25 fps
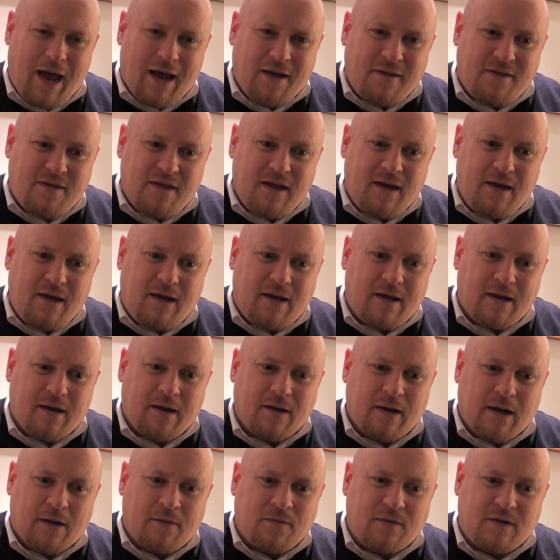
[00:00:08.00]
I think,
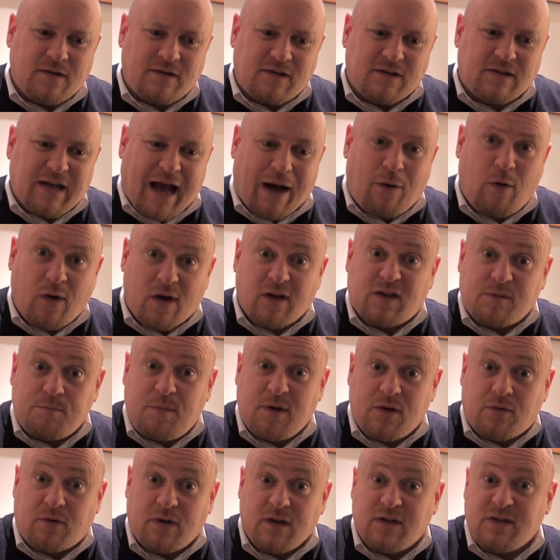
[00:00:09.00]
and this is our
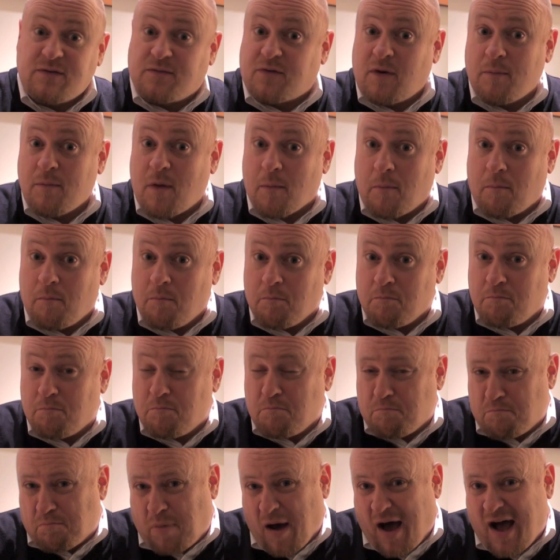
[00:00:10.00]
experience from the
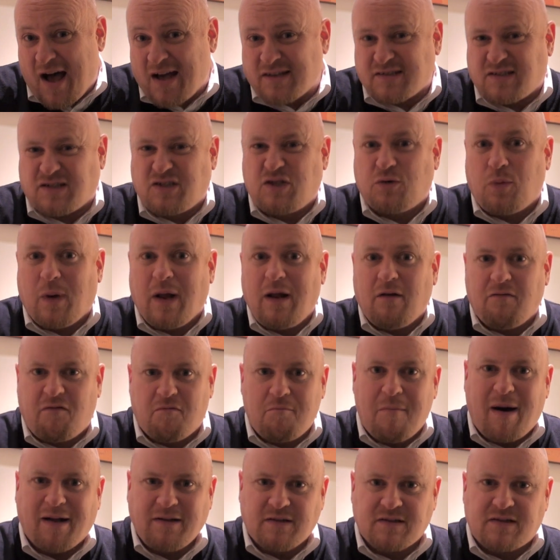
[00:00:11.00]
past
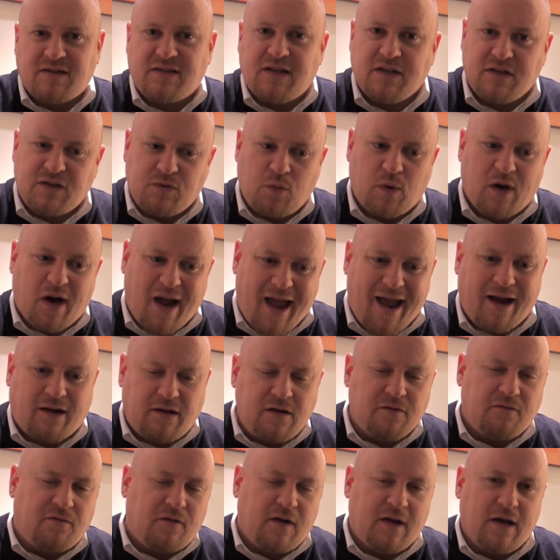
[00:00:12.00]
12 months since we are
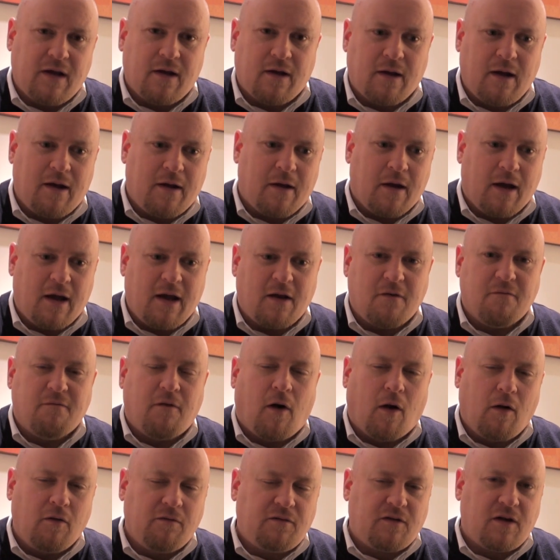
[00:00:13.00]
actively
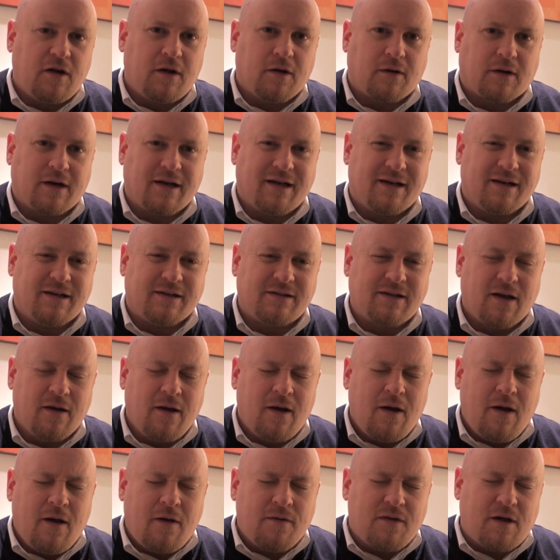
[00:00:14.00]
involved here, is
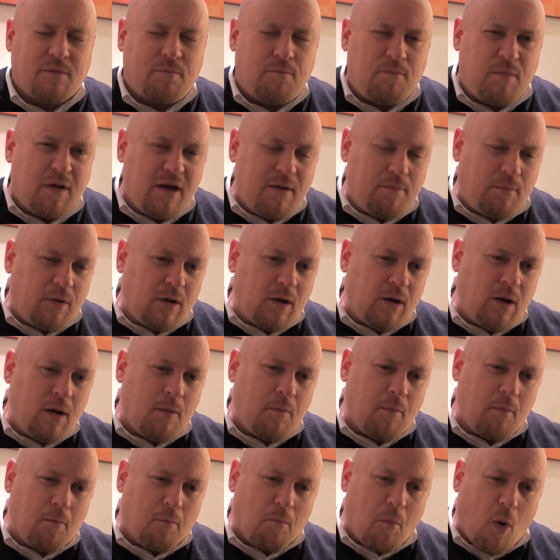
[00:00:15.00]
that people
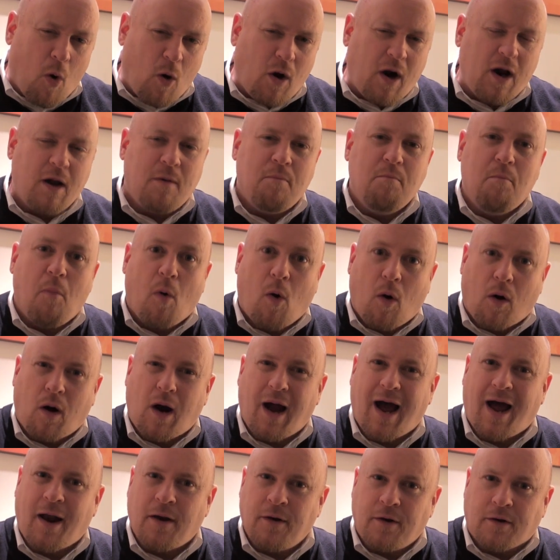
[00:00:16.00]
more and
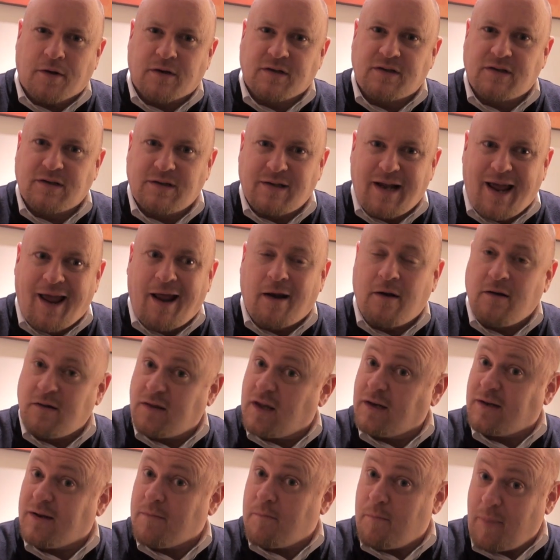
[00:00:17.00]
more understand
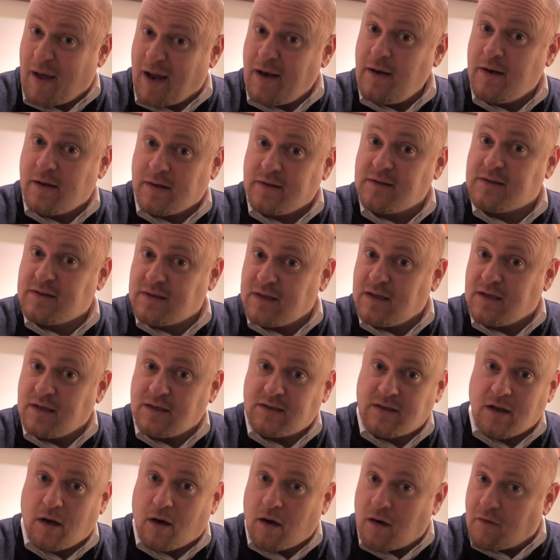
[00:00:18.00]
the
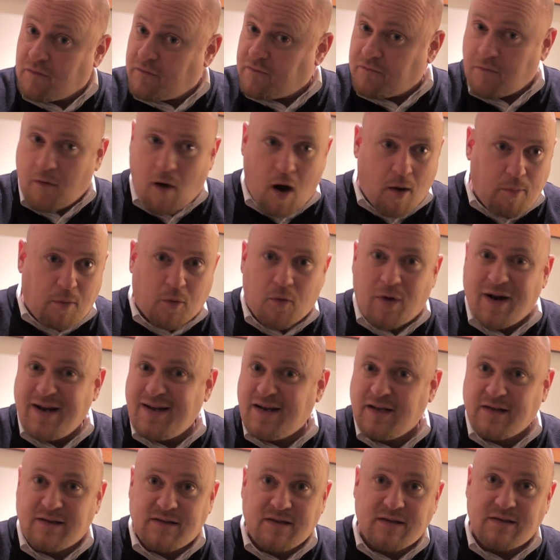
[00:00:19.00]
dependencies of
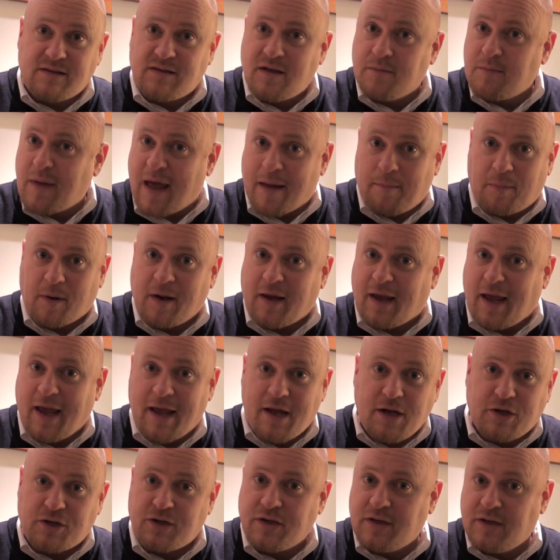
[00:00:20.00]
operating system
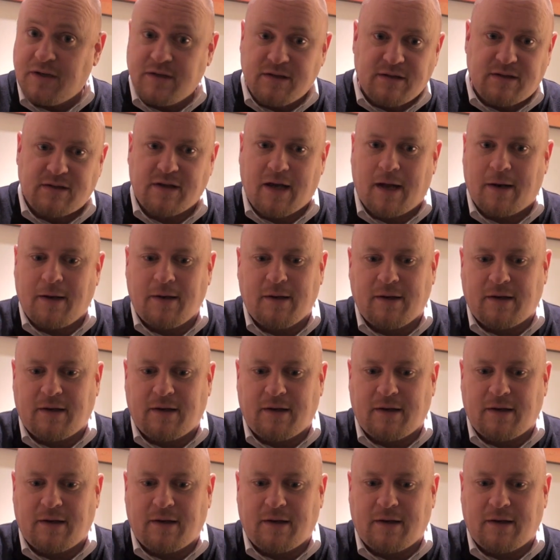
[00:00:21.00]
applications